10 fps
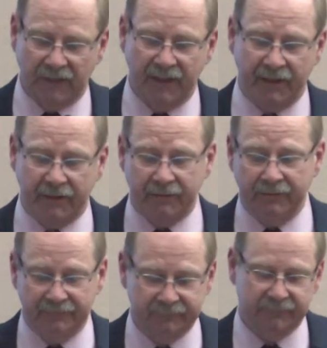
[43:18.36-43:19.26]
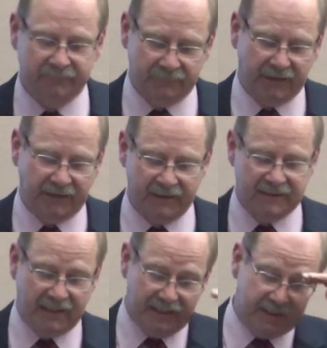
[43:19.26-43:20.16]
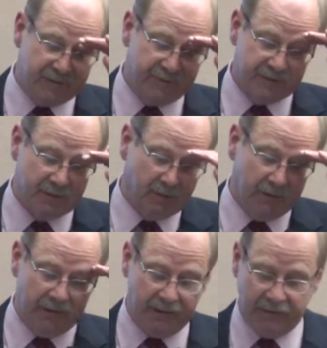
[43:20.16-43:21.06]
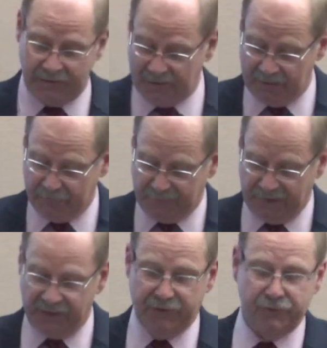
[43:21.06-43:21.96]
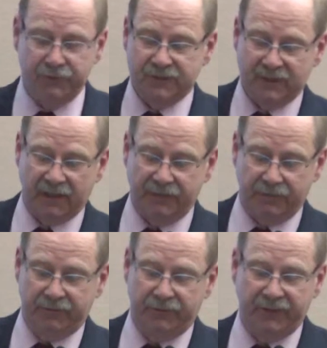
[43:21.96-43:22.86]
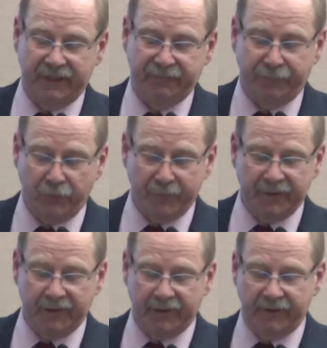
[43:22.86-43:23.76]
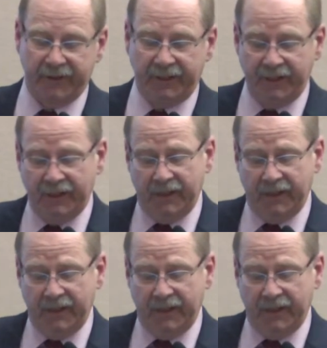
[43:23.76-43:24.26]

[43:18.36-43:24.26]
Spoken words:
And like I said, each facility may use a unique formulary,